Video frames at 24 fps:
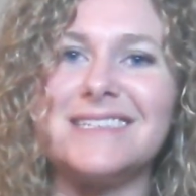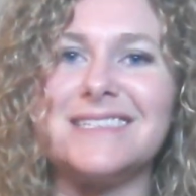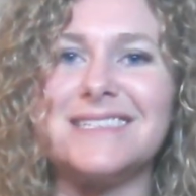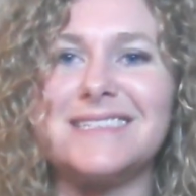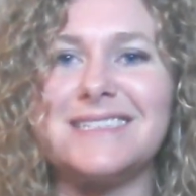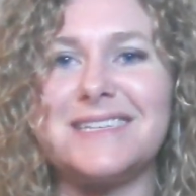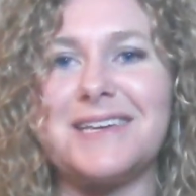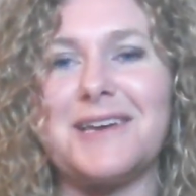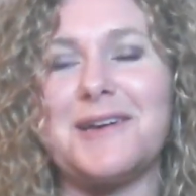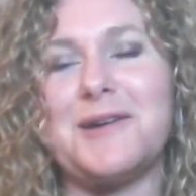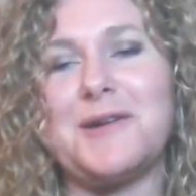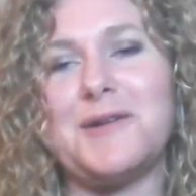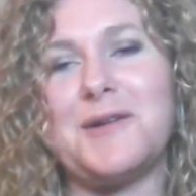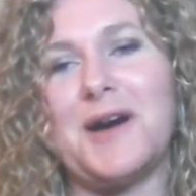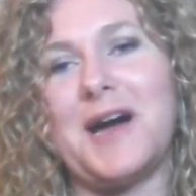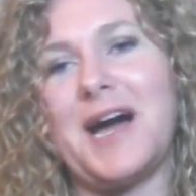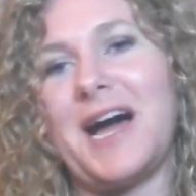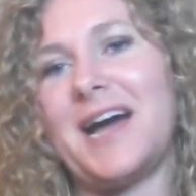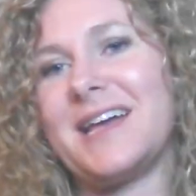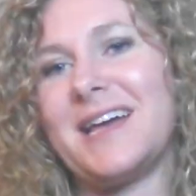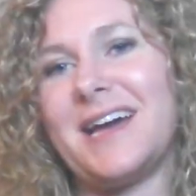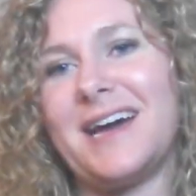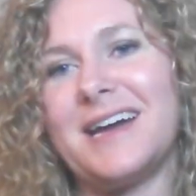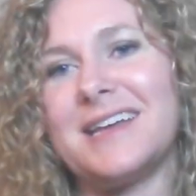So
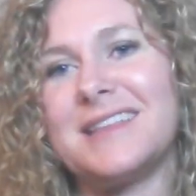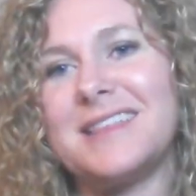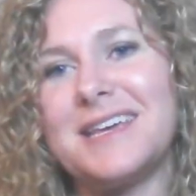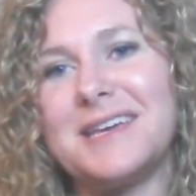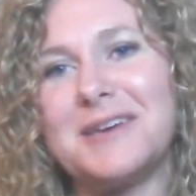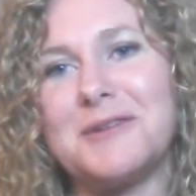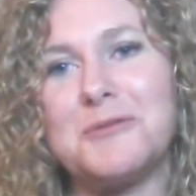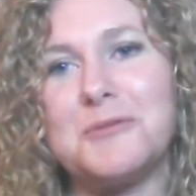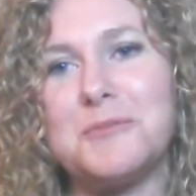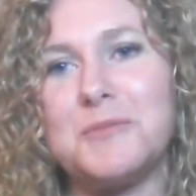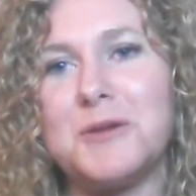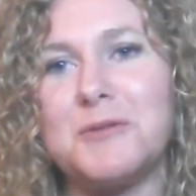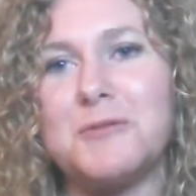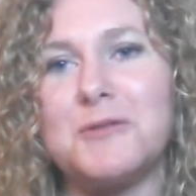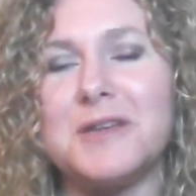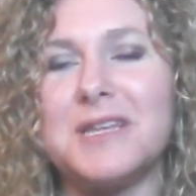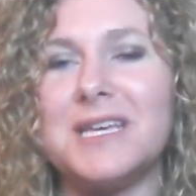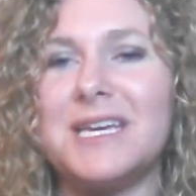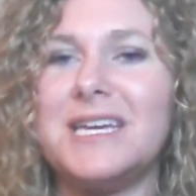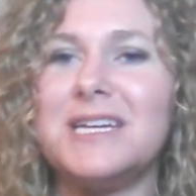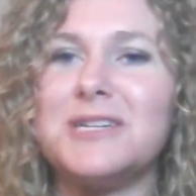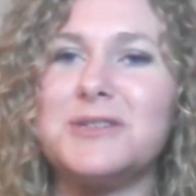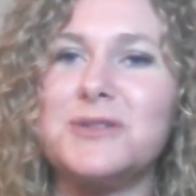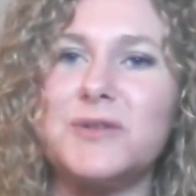I, I, think it would be
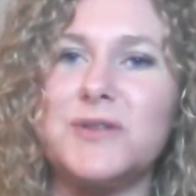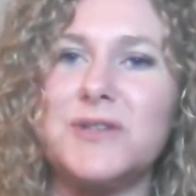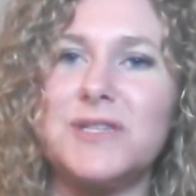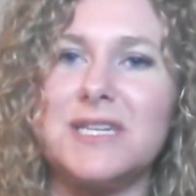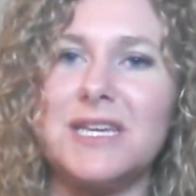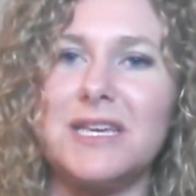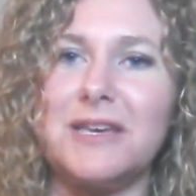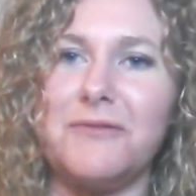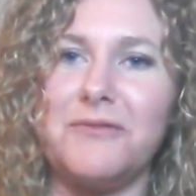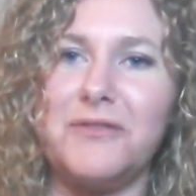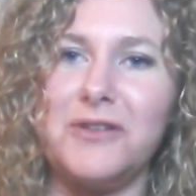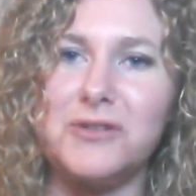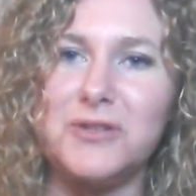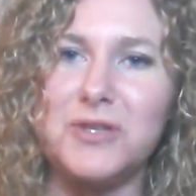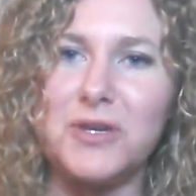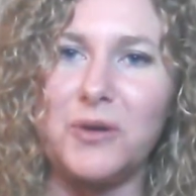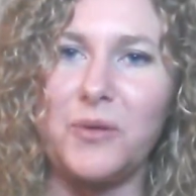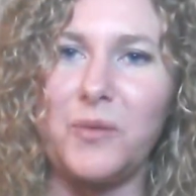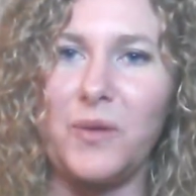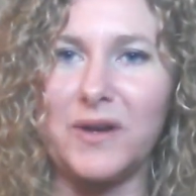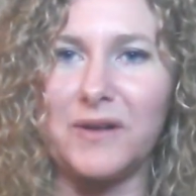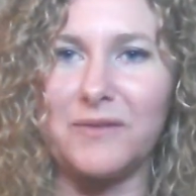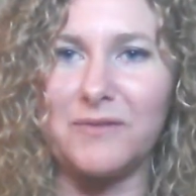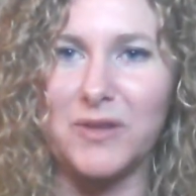really interesting if you
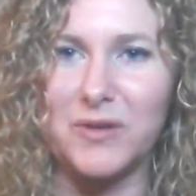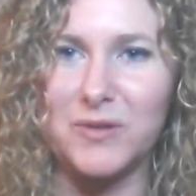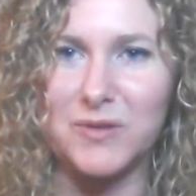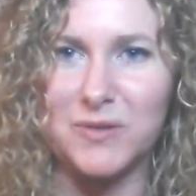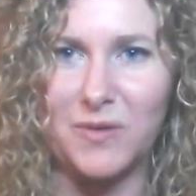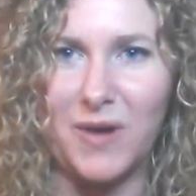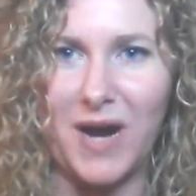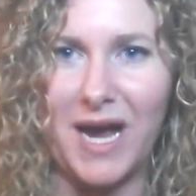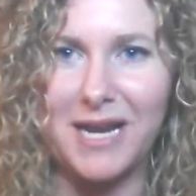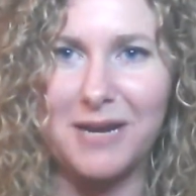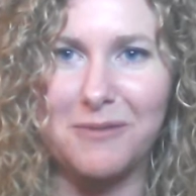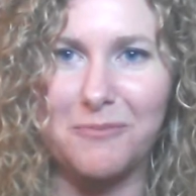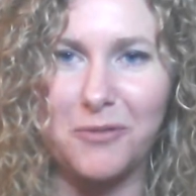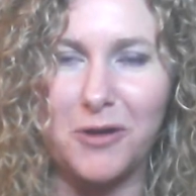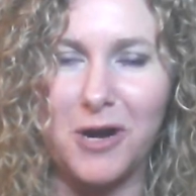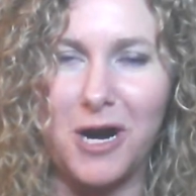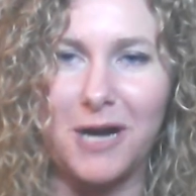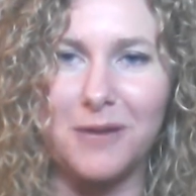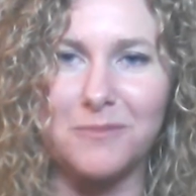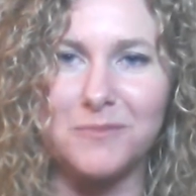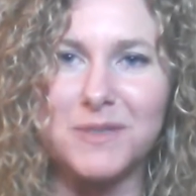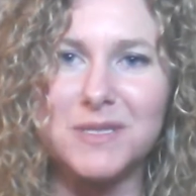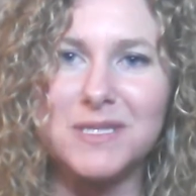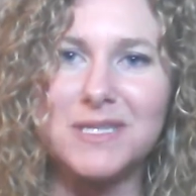took one of those writing
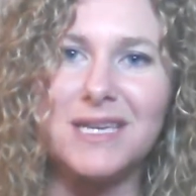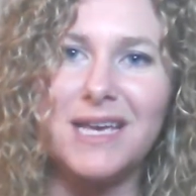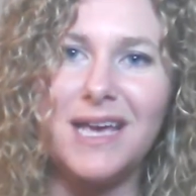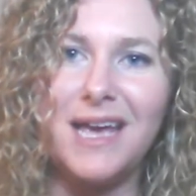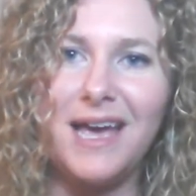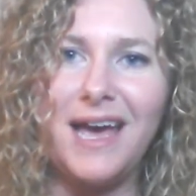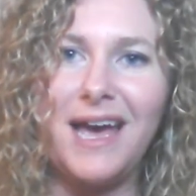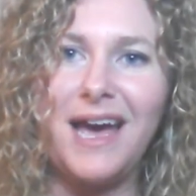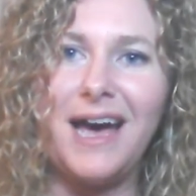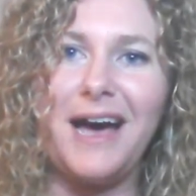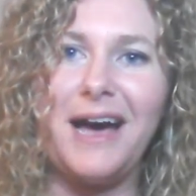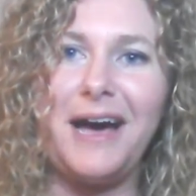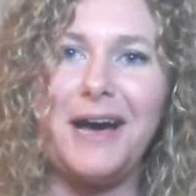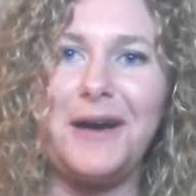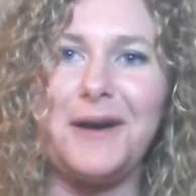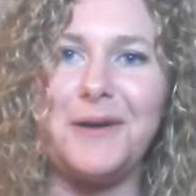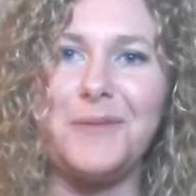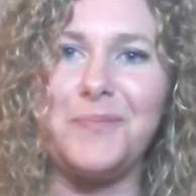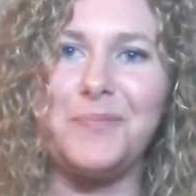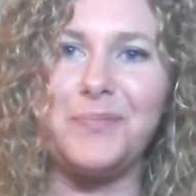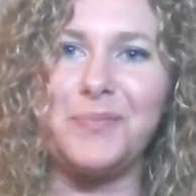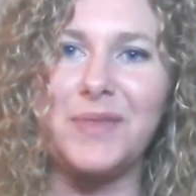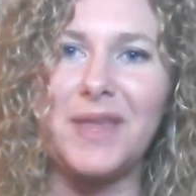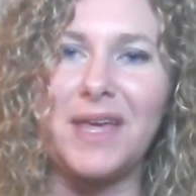prompts
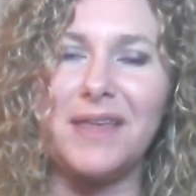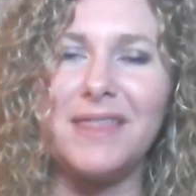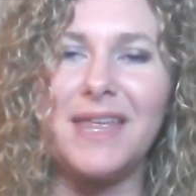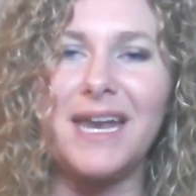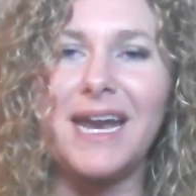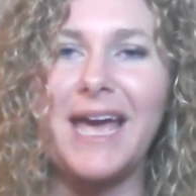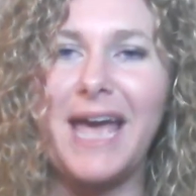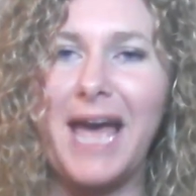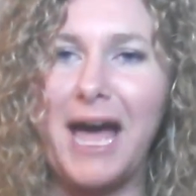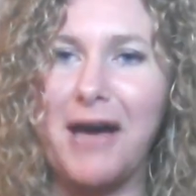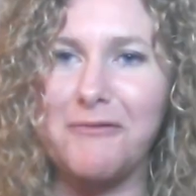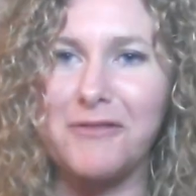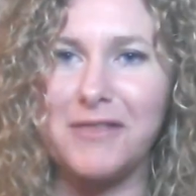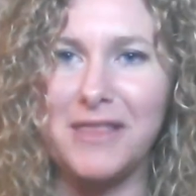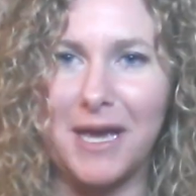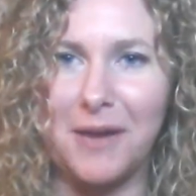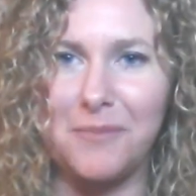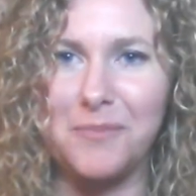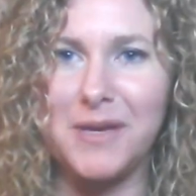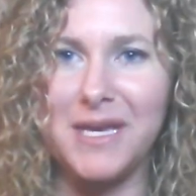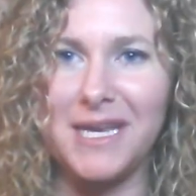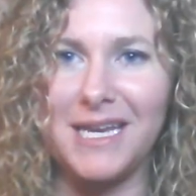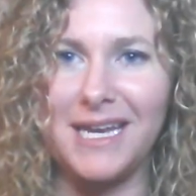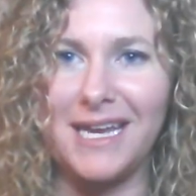um, that I have in
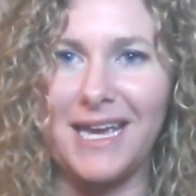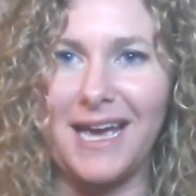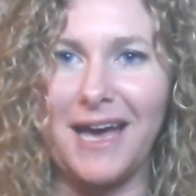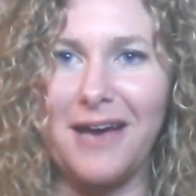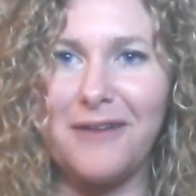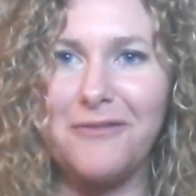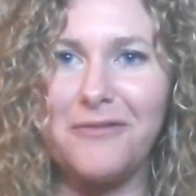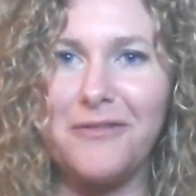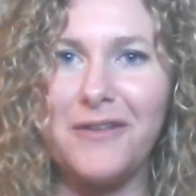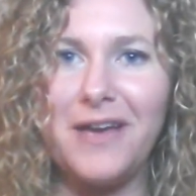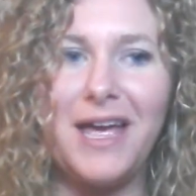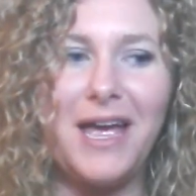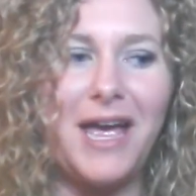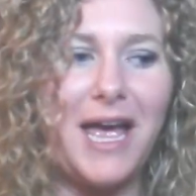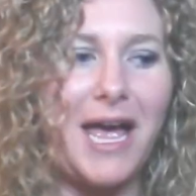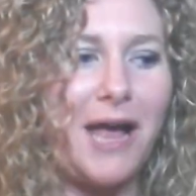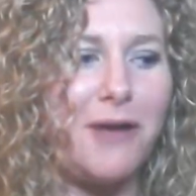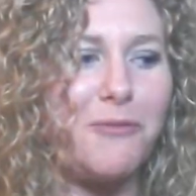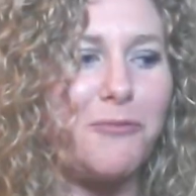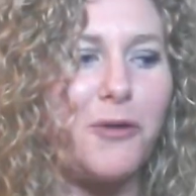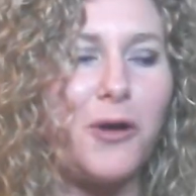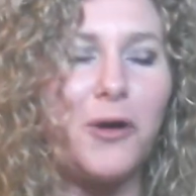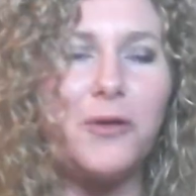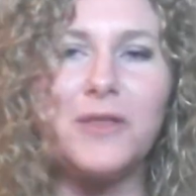that PDF
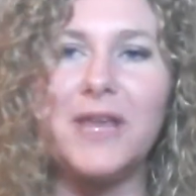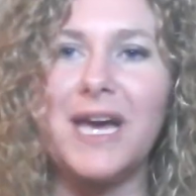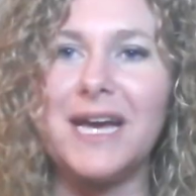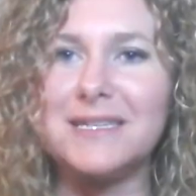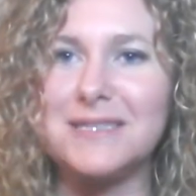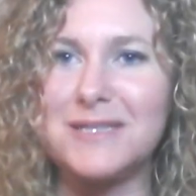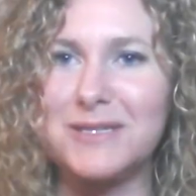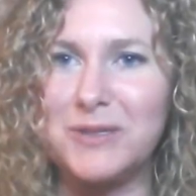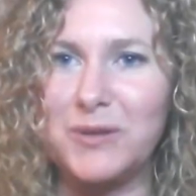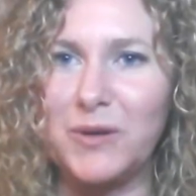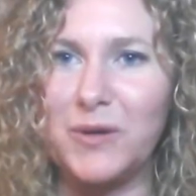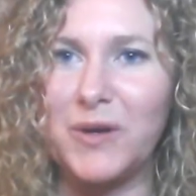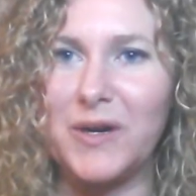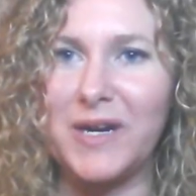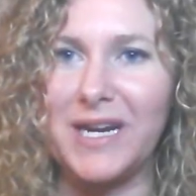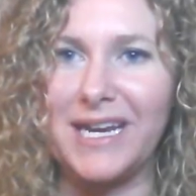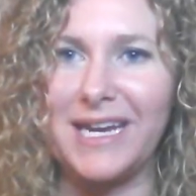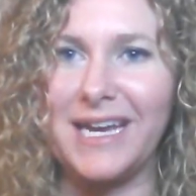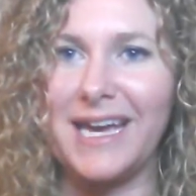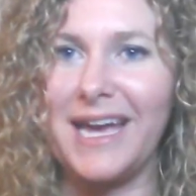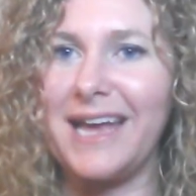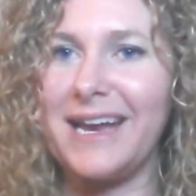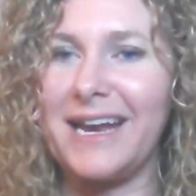and wrote that story.